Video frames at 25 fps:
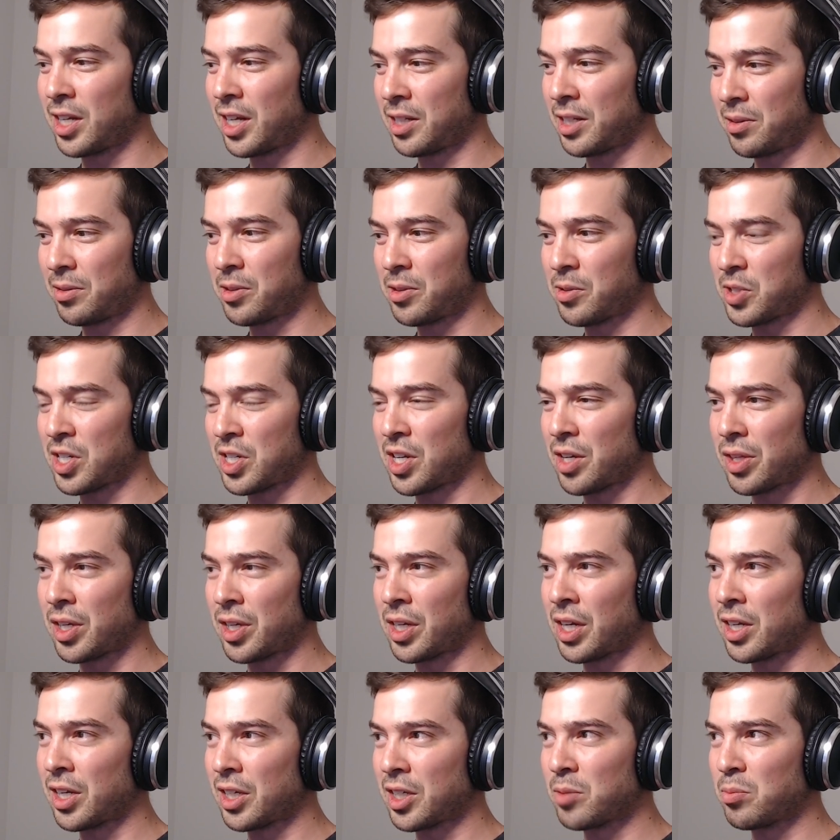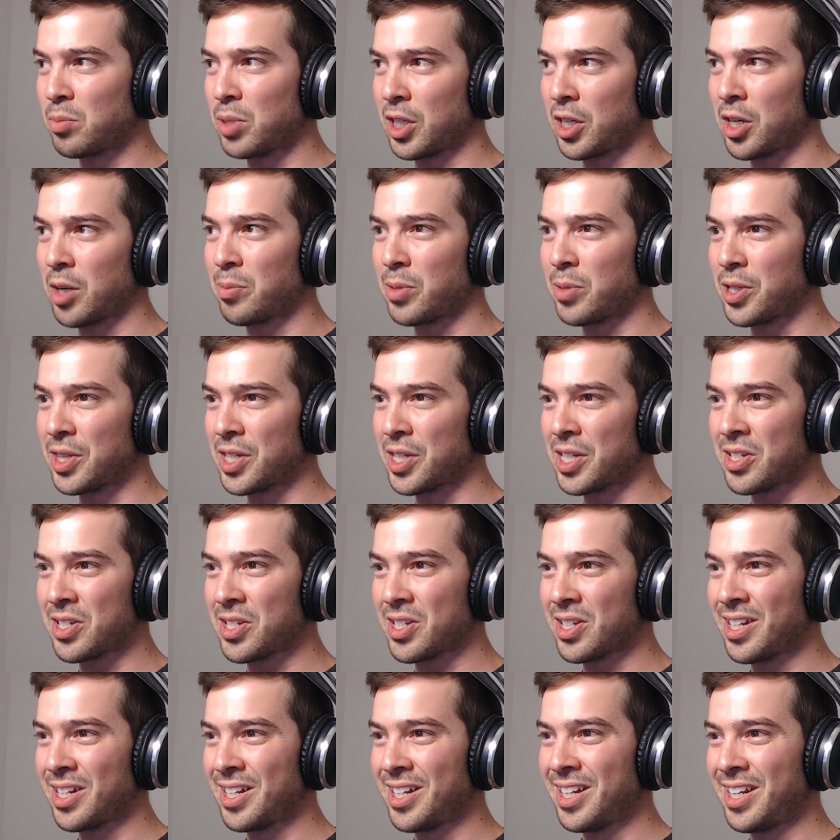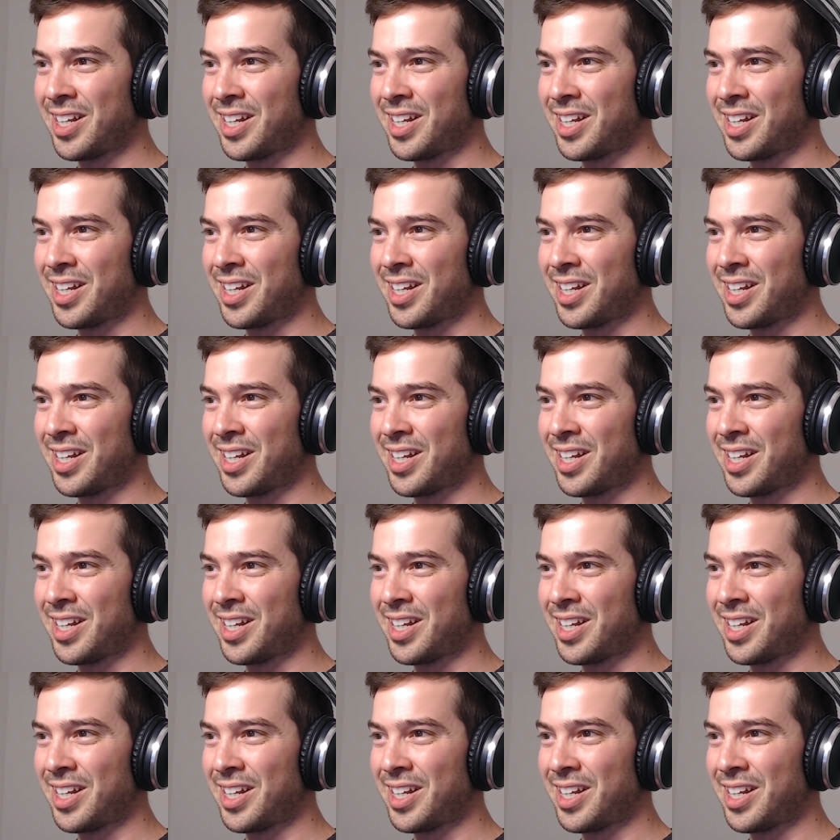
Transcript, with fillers: I there's nothing I can pick up on this.